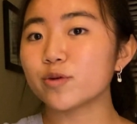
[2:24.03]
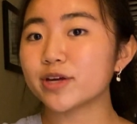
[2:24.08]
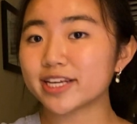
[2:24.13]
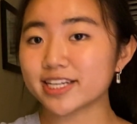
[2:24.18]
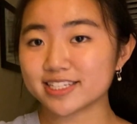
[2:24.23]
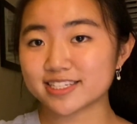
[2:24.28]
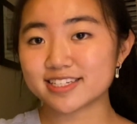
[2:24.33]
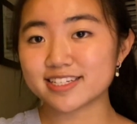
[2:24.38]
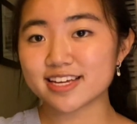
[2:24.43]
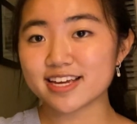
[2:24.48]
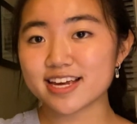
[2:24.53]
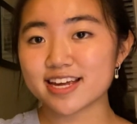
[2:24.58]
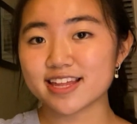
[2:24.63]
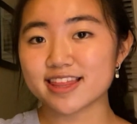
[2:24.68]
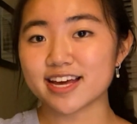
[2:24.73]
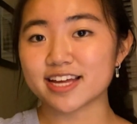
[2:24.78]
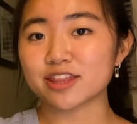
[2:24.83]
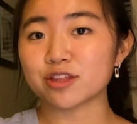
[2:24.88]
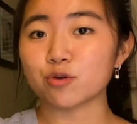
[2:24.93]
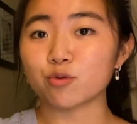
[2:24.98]
We can see
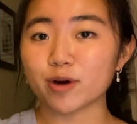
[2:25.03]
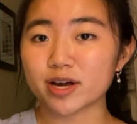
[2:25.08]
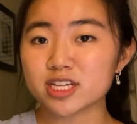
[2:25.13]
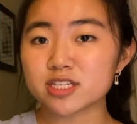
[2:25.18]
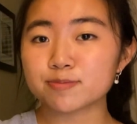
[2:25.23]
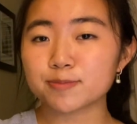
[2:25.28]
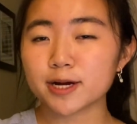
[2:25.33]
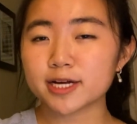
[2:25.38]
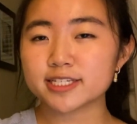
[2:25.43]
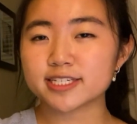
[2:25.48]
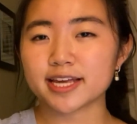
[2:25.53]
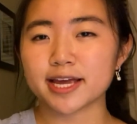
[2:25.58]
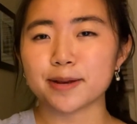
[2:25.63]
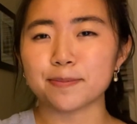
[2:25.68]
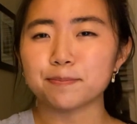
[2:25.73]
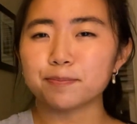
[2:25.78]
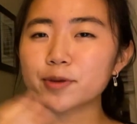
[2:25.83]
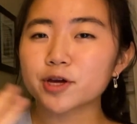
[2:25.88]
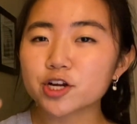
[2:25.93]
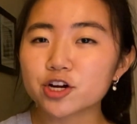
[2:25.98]
that the white spots
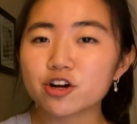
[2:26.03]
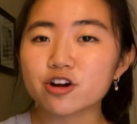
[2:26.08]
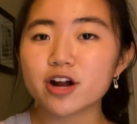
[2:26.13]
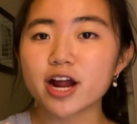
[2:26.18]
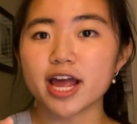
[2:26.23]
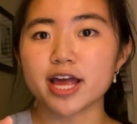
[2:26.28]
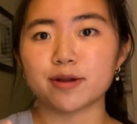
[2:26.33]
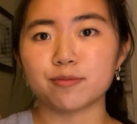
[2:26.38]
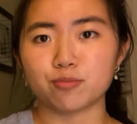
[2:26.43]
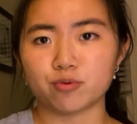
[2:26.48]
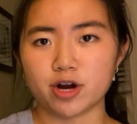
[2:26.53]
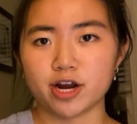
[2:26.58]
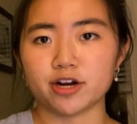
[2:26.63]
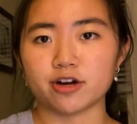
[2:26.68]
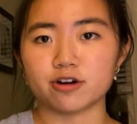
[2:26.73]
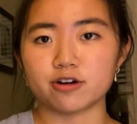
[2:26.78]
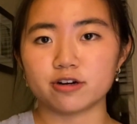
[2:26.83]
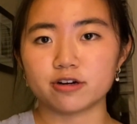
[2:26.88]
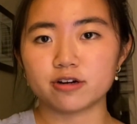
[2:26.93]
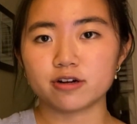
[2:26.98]
get bigger and
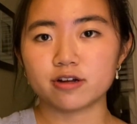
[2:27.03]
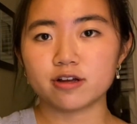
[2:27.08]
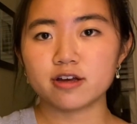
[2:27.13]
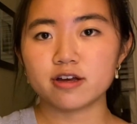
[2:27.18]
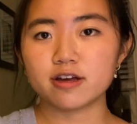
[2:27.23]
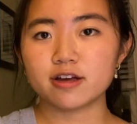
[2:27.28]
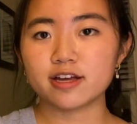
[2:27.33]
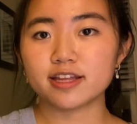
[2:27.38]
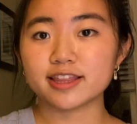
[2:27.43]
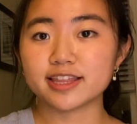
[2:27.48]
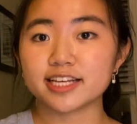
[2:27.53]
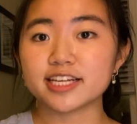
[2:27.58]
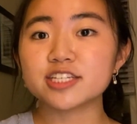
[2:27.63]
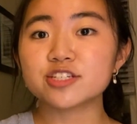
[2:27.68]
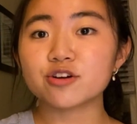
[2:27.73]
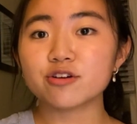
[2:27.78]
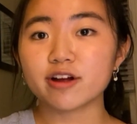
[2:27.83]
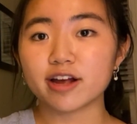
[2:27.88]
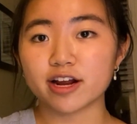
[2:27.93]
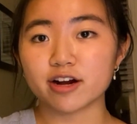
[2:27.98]
brighter.
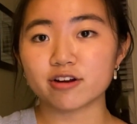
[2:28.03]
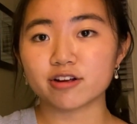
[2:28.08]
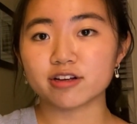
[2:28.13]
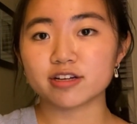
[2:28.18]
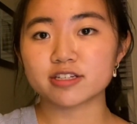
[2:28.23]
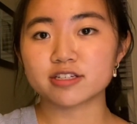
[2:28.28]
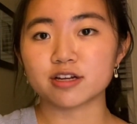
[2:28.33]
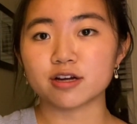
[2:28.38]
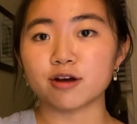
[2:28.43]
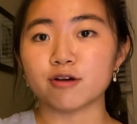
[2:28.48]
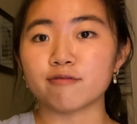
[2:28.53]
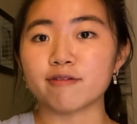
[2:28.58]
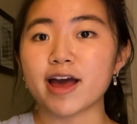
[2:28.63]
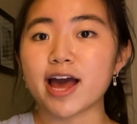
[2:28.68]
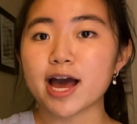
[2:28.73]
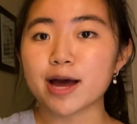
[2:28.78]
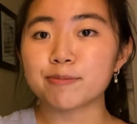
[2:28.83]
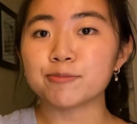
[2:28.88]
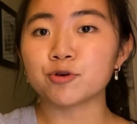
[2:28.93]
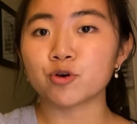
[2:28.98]
These are areas of
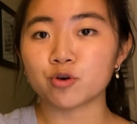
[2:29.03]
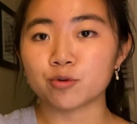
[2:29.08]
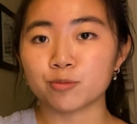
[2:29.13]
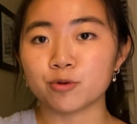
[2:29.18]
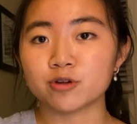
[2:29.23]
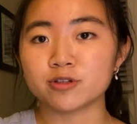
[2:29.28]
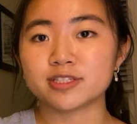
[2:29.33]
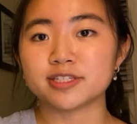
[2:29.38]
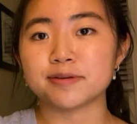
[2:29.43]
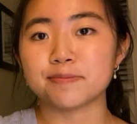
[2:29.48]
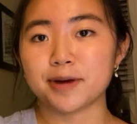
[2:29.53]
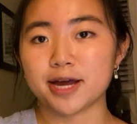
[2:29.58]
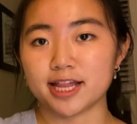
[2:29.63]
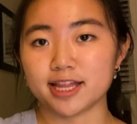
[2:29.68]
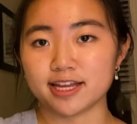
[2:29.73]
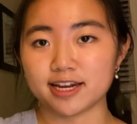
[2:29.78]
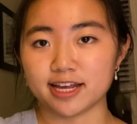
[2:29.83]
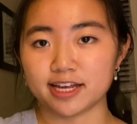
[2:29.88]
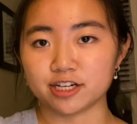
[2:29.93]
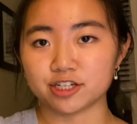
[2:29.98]
abnormal
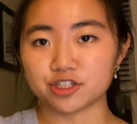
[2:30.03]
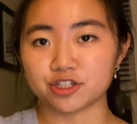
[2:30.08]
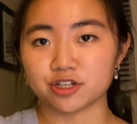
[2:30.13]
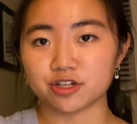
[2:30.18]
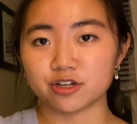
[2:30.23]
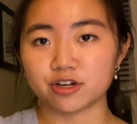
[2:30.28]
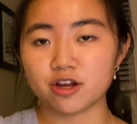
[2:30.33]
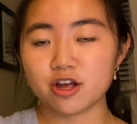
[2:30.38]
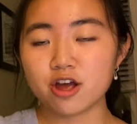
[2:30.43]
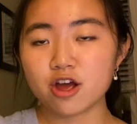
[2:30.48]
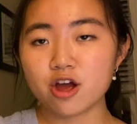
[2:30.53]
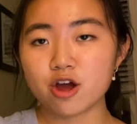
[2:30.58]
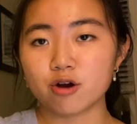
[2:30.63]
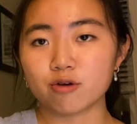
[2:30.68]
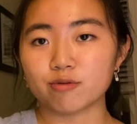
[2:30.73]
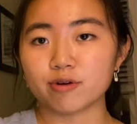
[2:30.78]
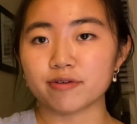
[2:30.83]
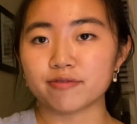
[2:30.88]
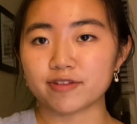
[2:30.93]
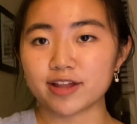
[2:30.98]
demyelination,
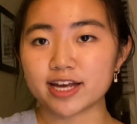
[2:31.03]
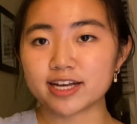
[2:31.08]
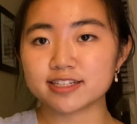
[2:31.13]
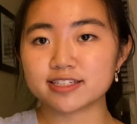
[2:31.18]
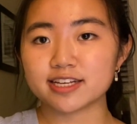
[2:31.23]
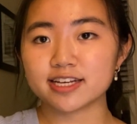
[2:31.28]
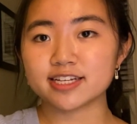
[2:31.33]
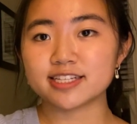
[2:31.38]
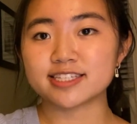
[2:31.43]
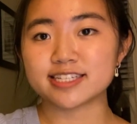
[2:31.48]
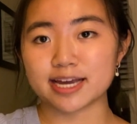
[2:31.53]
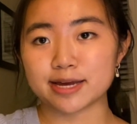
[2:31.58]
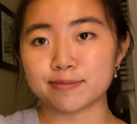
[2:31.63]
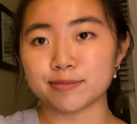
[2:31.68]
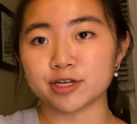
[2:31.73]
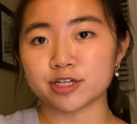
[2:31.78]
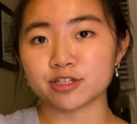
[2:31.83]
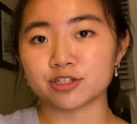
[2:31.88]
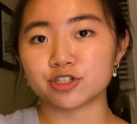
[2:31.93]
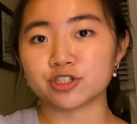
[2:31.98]
reflecting
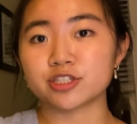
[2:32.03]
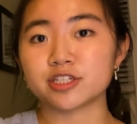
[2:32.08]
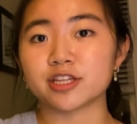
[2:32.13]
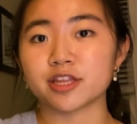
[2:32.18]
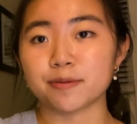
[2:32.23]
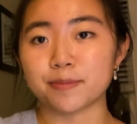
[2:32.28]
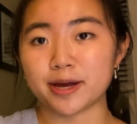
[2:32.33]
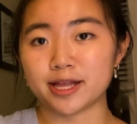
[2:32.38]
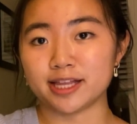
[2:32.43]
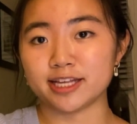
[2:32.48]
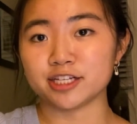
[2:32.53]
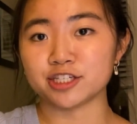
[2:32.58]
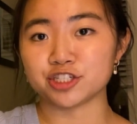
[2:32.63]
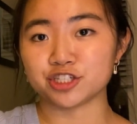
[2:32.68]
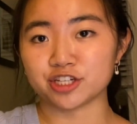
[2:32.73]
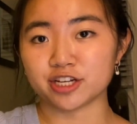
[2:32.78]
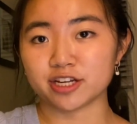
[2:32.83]
damage to the myelin